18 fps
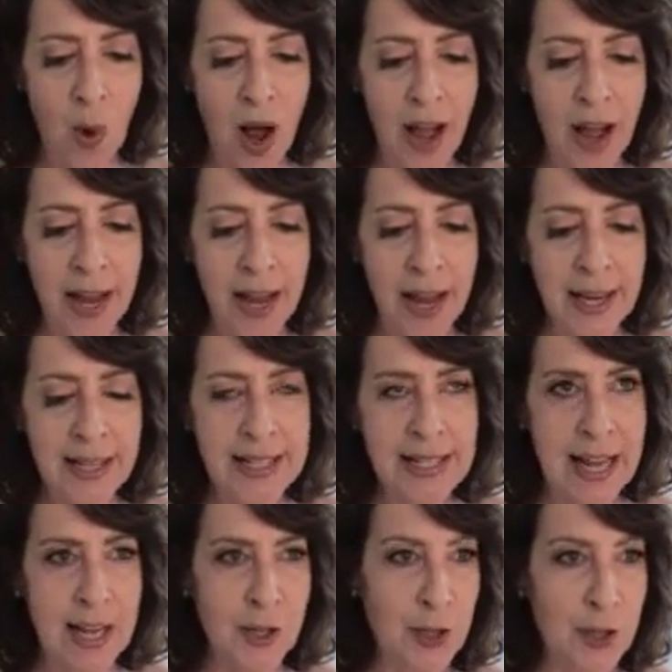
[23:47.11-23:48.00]
I
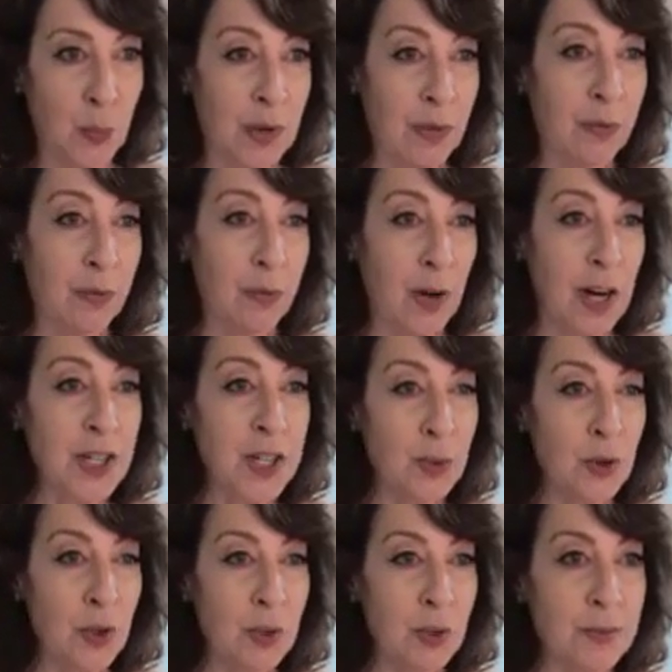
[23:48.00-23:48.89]
tend to
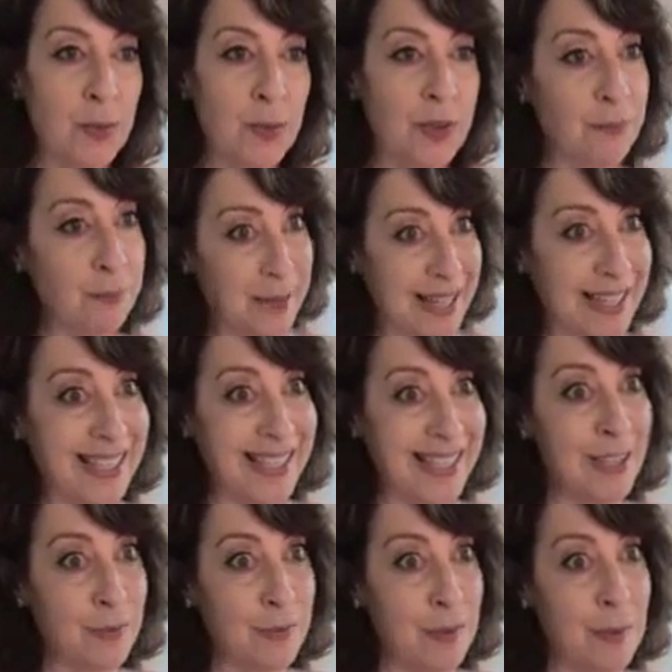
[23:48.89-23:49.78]
refresh rooms with
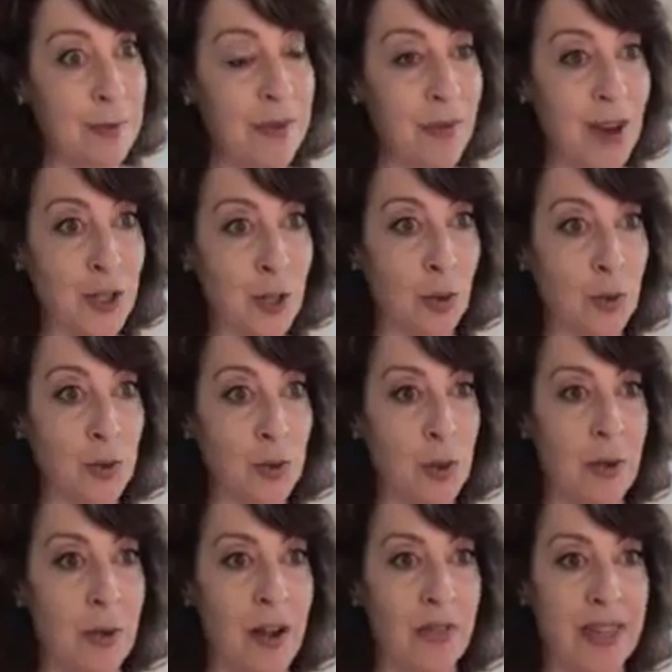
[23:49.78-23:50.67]
pieces. Remember that I told
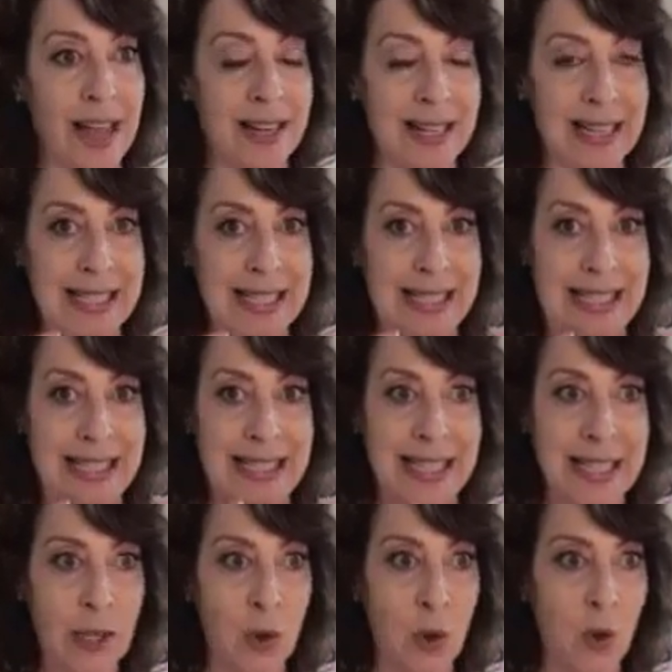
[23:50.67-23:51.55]
you about that
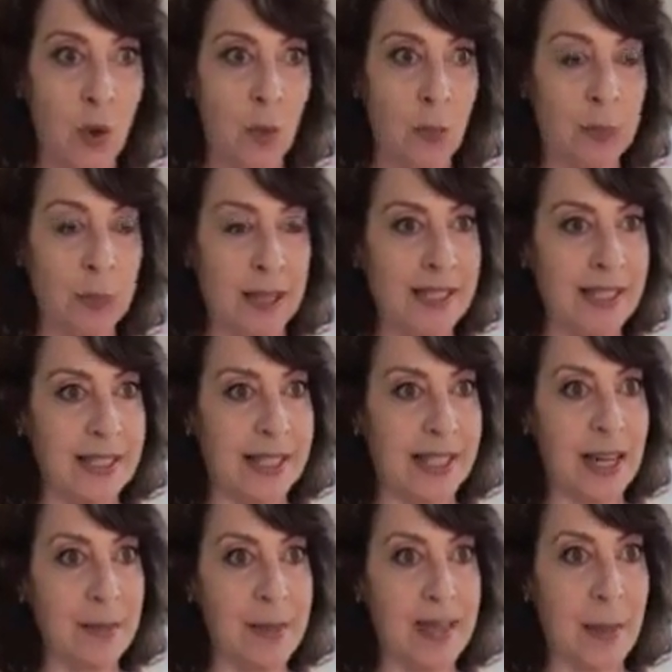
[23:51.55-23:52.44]
single piece
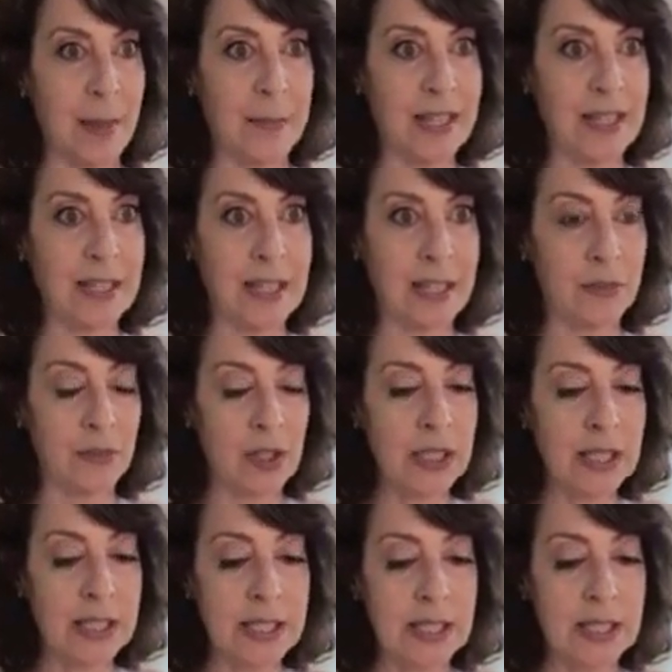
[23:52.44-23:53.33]
that can make a big
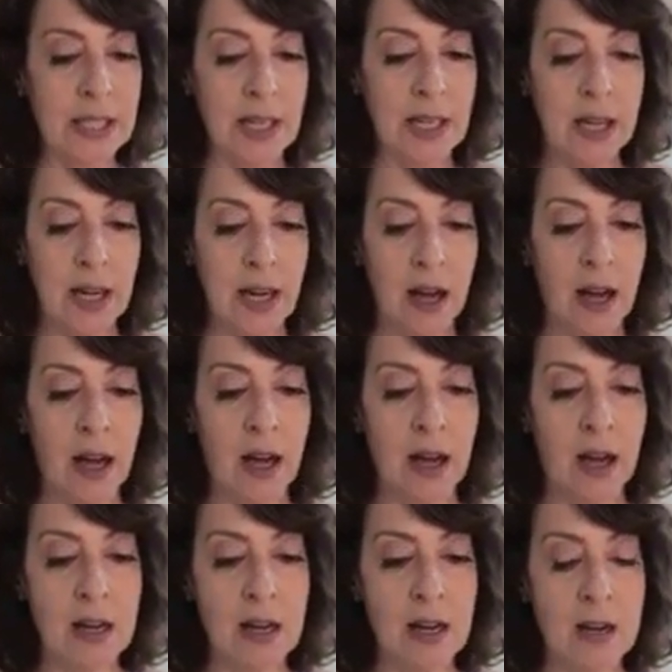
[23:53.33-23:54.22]
difference?
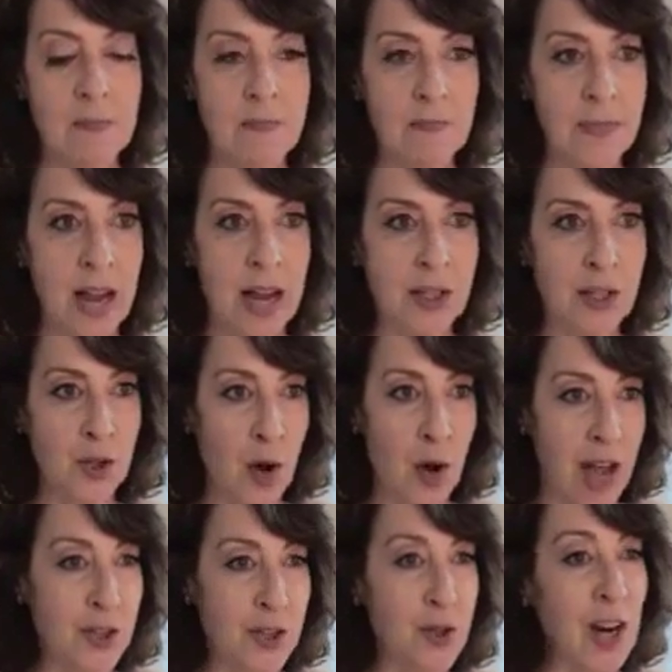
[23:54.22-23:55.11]
I
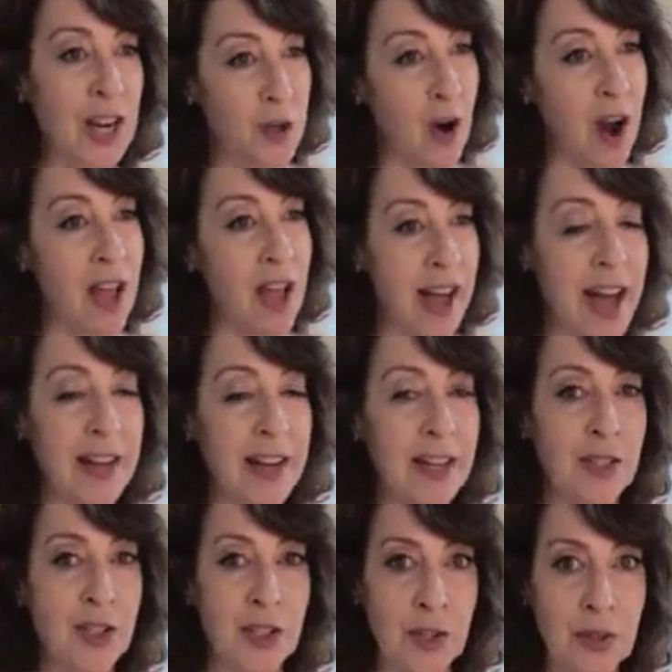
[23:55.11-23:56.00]
try
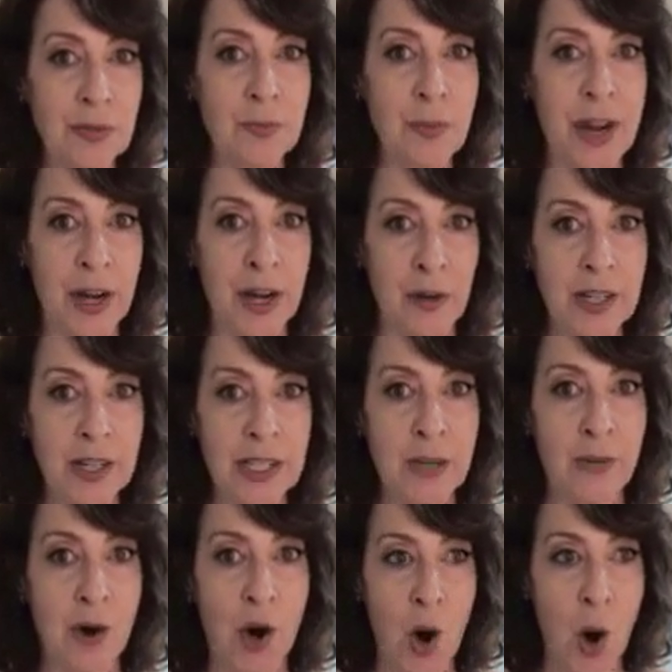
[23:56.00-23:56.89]
that in certain
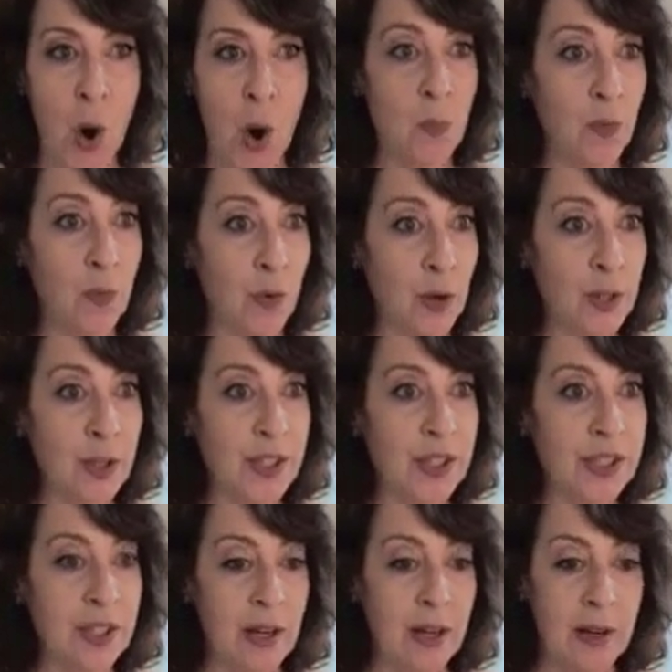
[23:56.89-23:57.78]
areas of our home
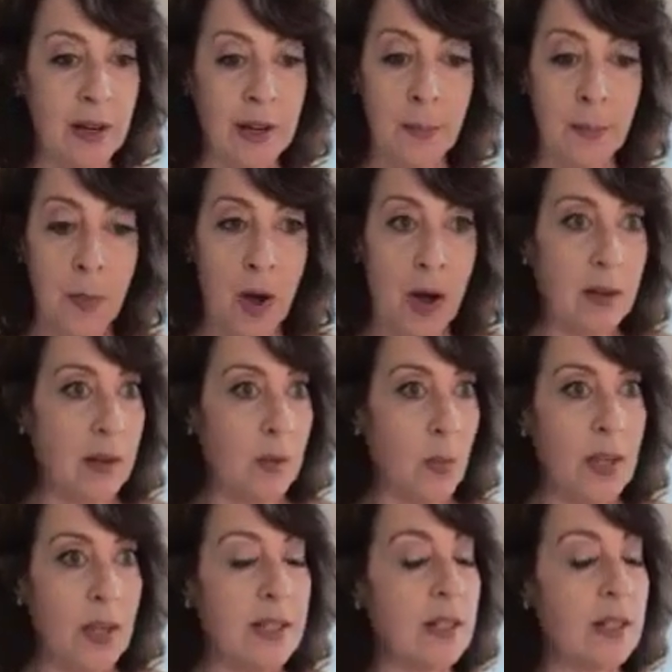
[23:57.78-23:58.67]
first, but
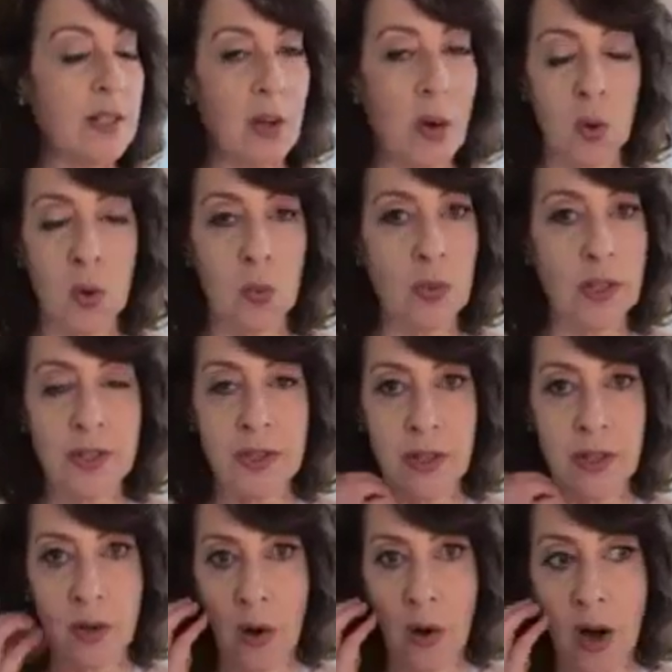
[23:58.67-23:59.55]
we did a total
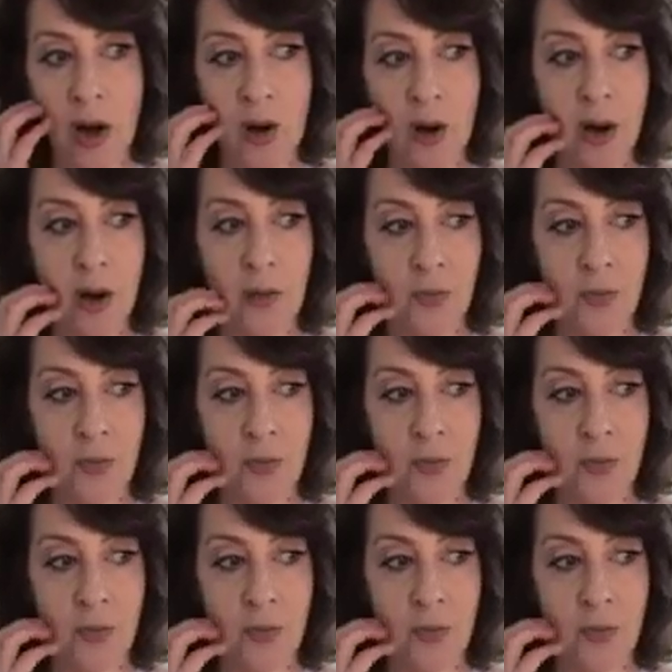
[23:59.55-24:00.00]
redo on